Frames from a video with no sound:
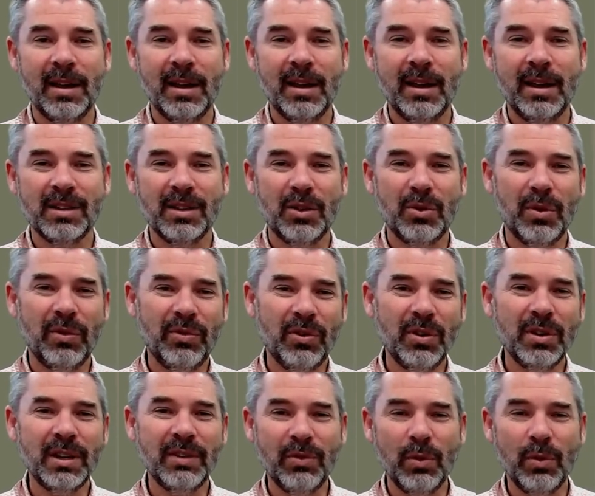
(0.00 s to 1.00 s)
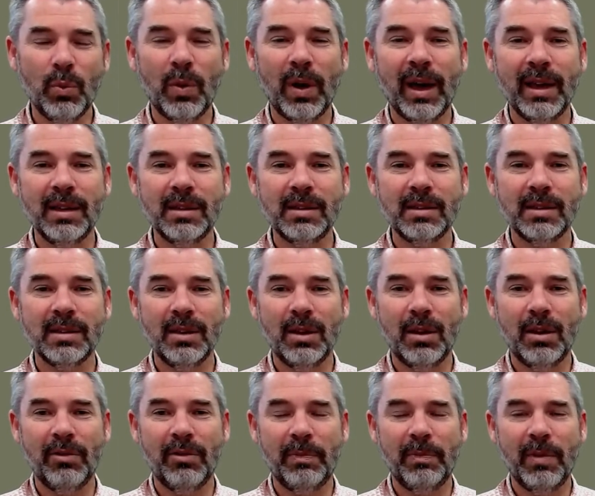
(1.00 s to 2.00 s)
So there are a few different ways
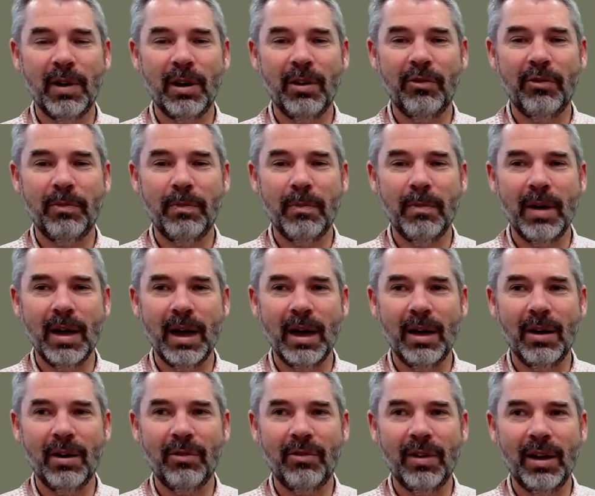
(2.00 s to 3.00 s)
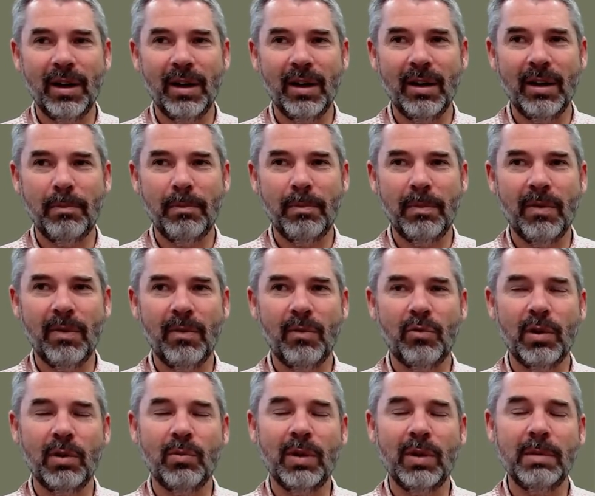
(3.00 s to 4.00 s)
of
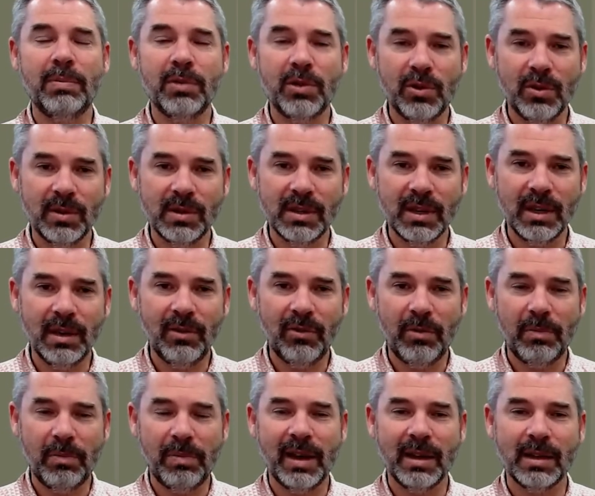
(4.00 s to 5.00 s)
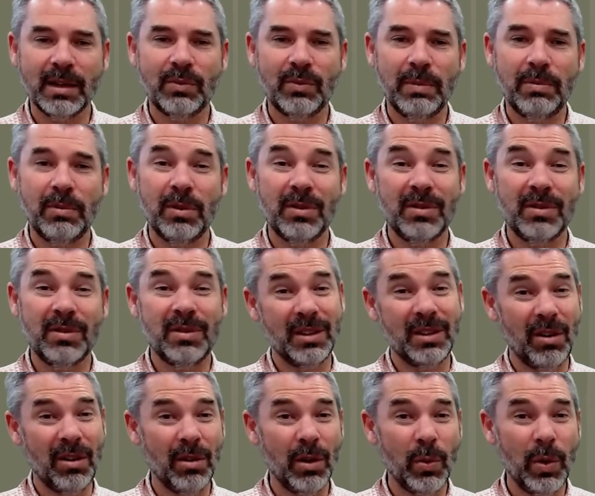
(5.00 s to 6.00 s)
reproducing, for plants to reproduce that
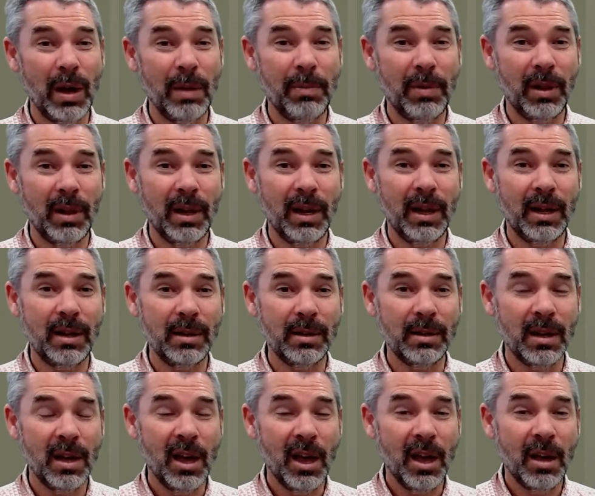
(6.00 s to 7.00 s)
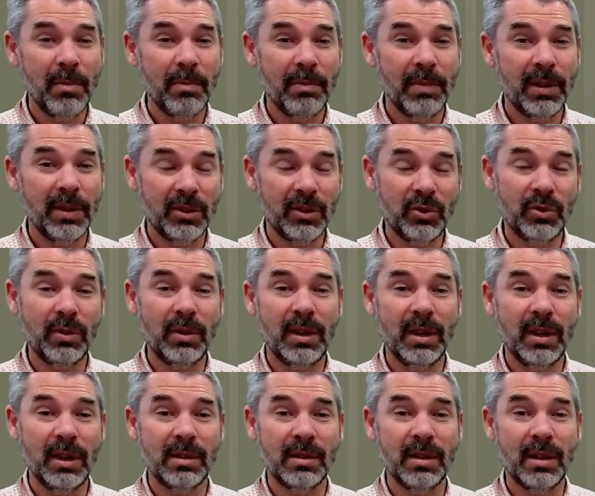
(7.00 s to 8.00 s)
don't require pollinators. But the truth
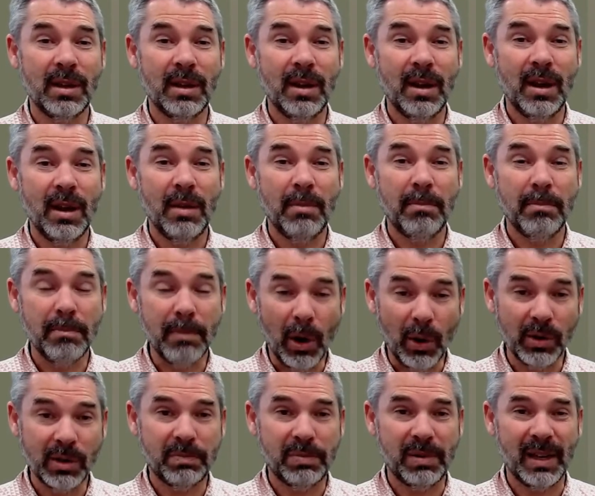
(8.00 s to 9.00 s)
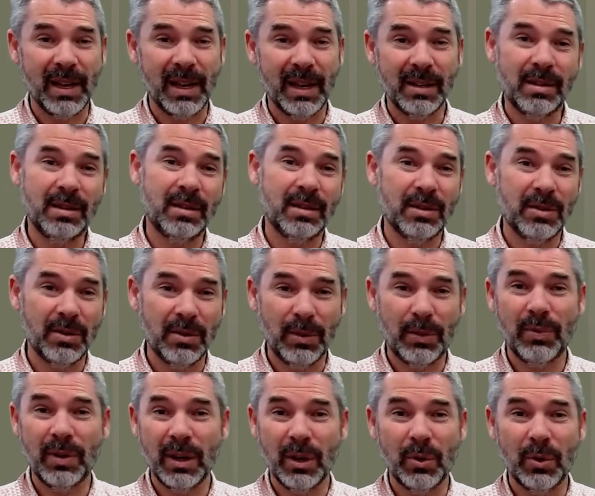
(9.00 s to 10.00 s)
is that most plants, this sort of
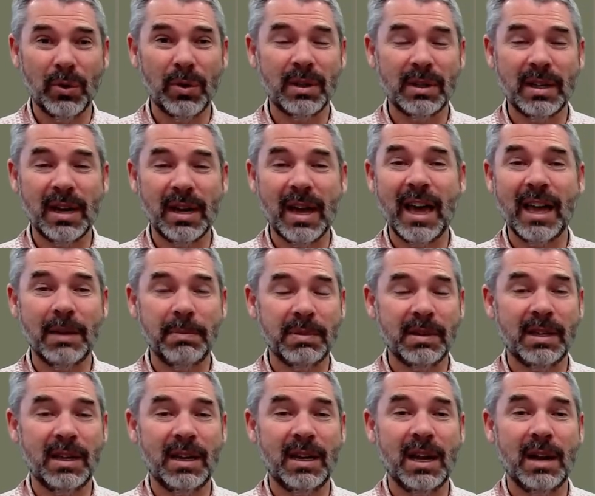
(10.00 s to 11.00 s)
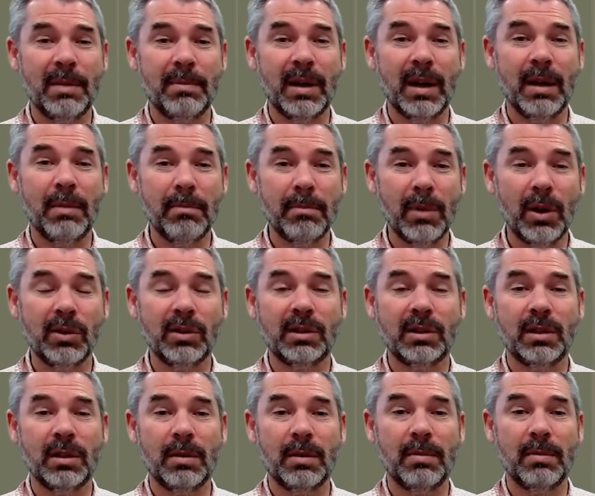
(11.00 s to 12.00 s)
3/4 to 80% number, most
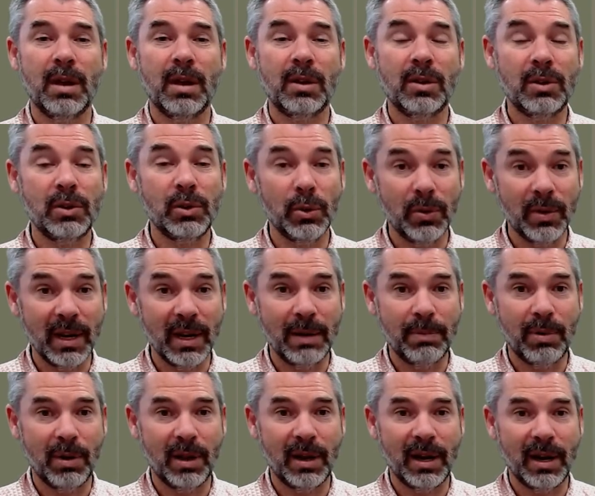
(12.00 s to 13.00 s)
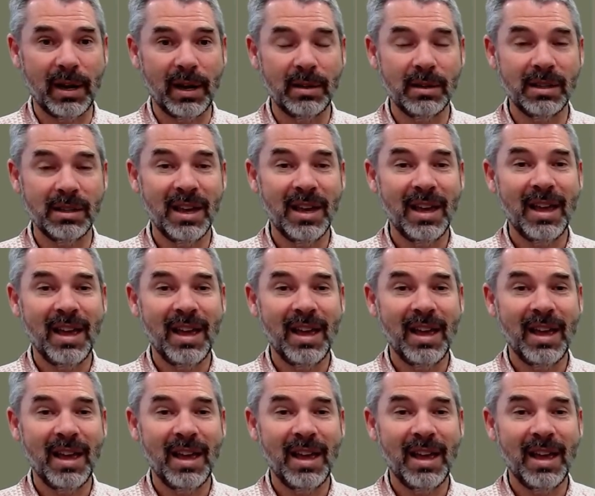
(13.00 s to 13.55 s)
of them do need pollinators.